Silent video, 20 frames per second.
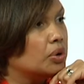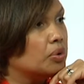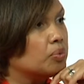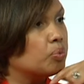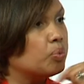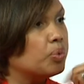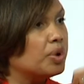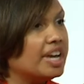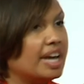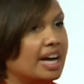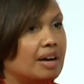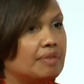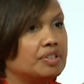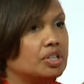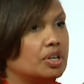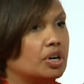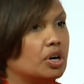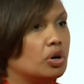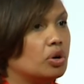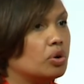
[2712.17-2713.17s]
We have
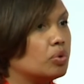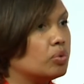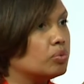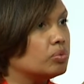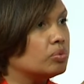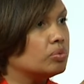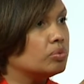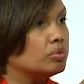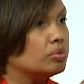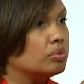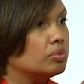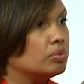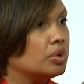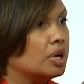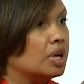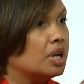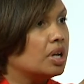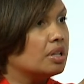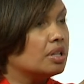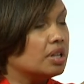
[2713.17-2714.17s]
to own
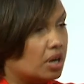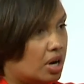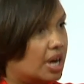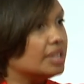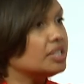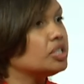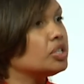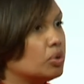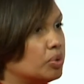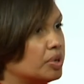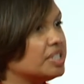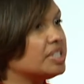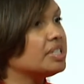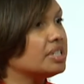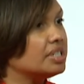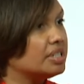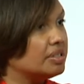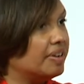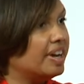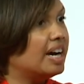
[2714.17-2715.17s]
the
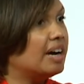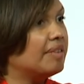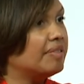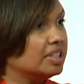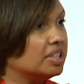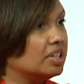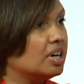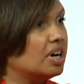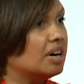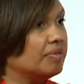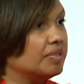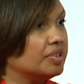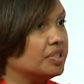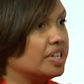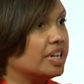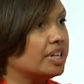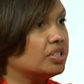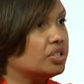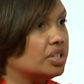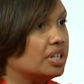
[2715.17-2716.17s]
consequences of having the
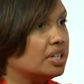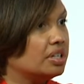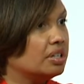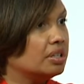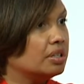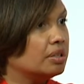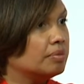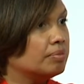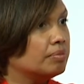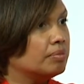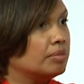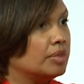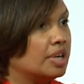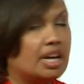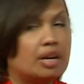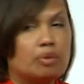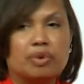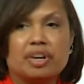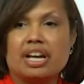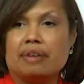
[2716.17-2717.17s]
conversation,
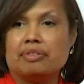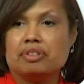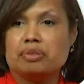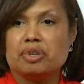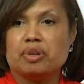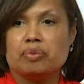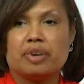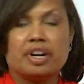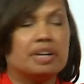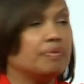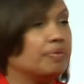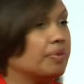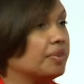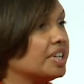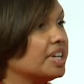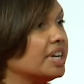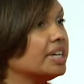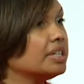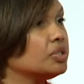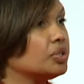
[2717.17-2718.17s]
and we have to be ready for
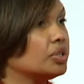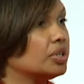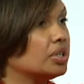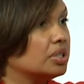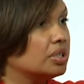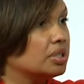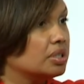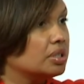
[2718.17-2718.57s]
the answer.